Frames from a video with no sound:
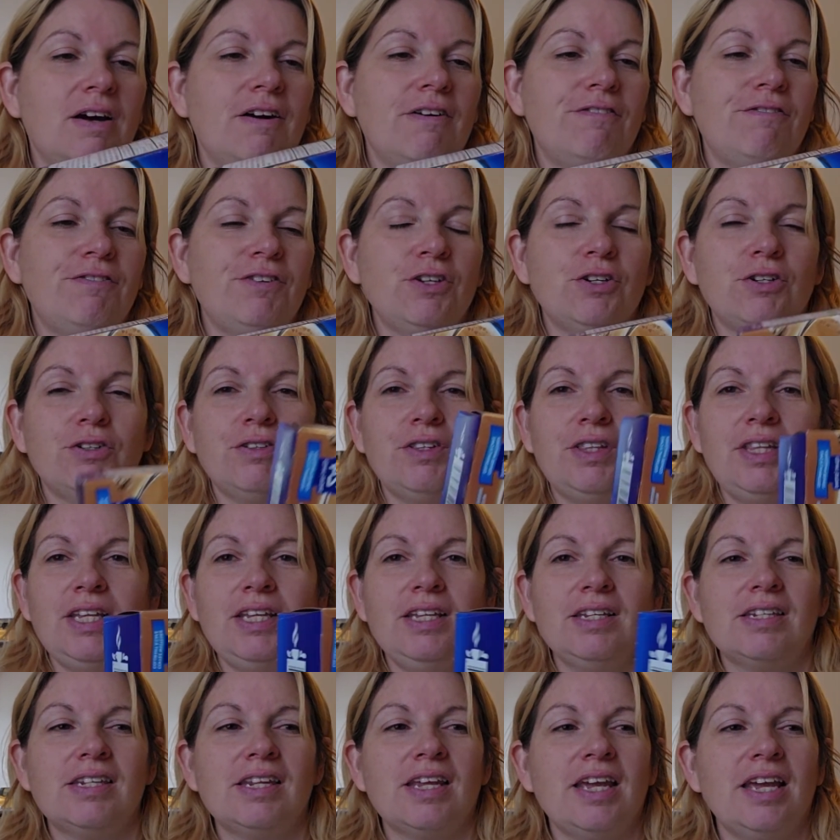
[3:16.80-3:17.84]
a few of
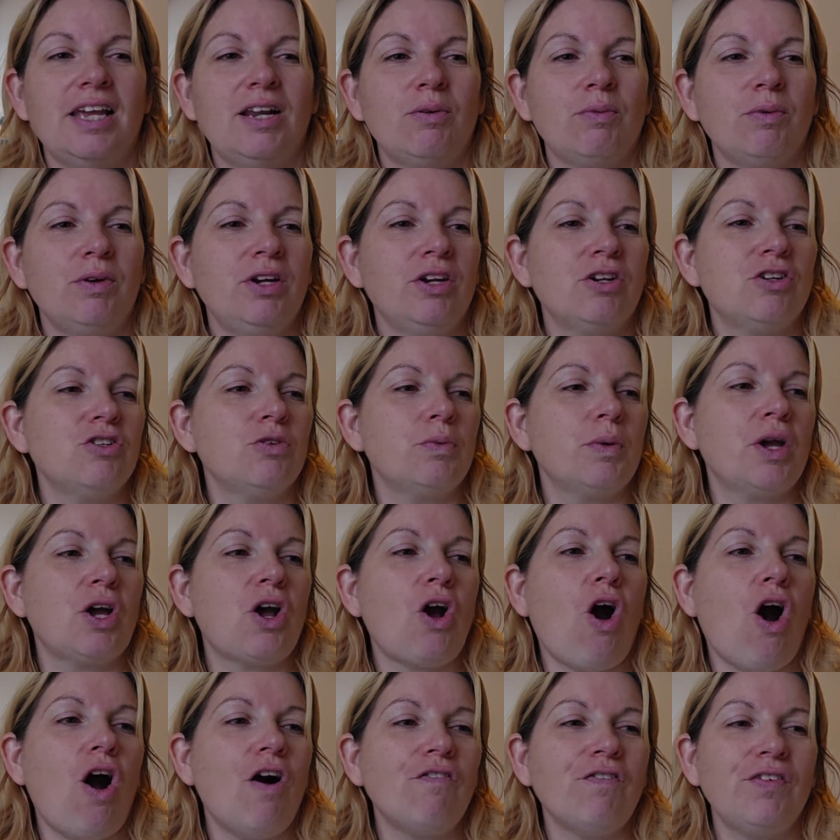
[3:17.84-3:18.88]
these in when you're doing
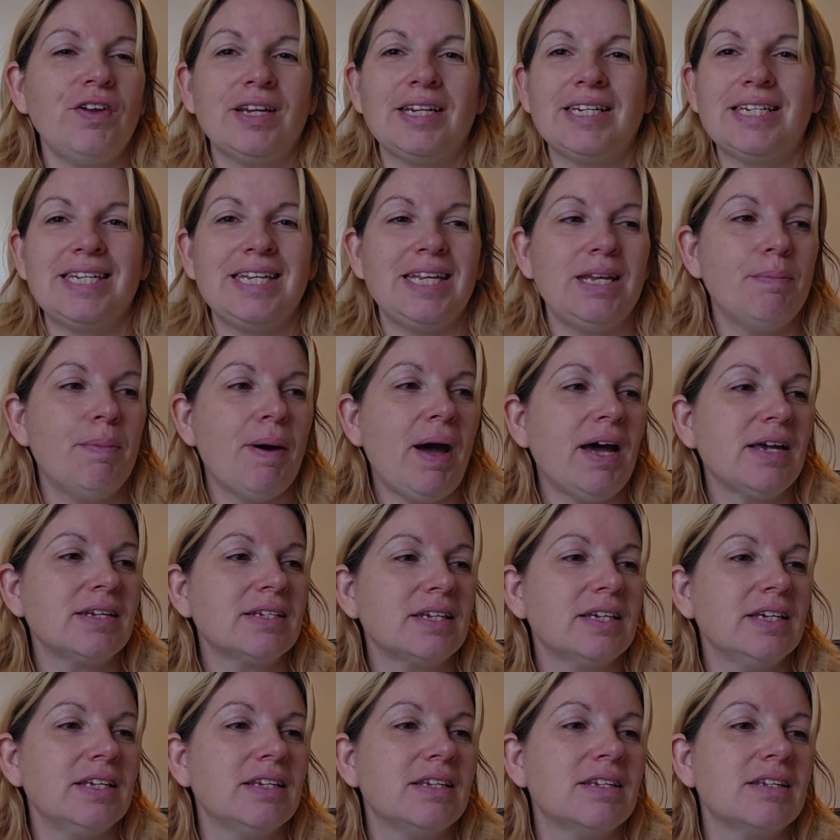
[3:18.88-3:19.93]
coffee and tea
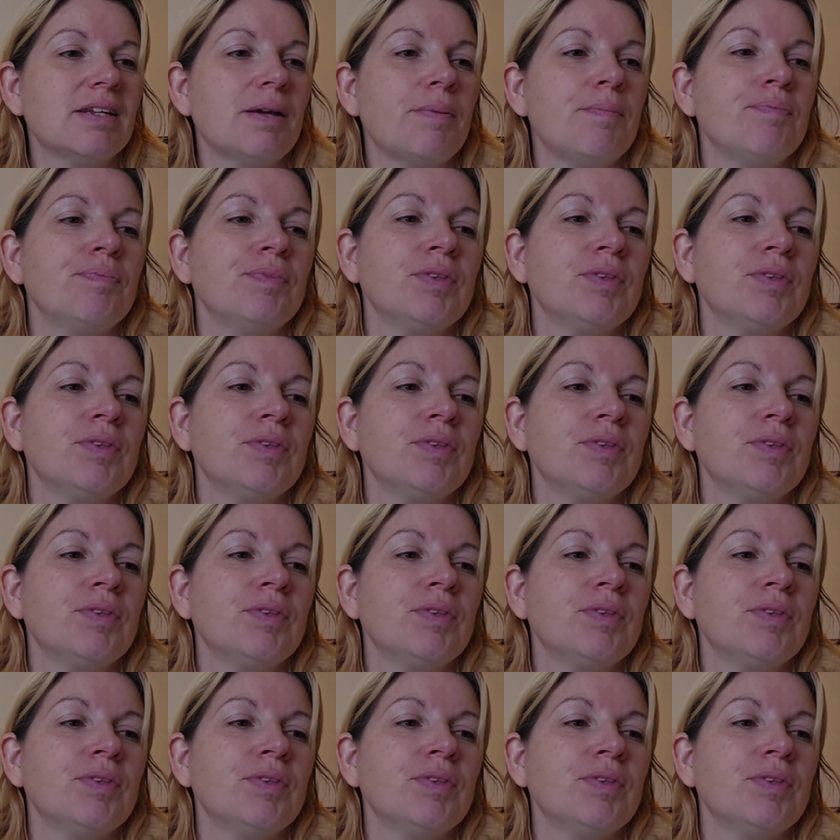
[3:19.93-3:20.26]
baskets.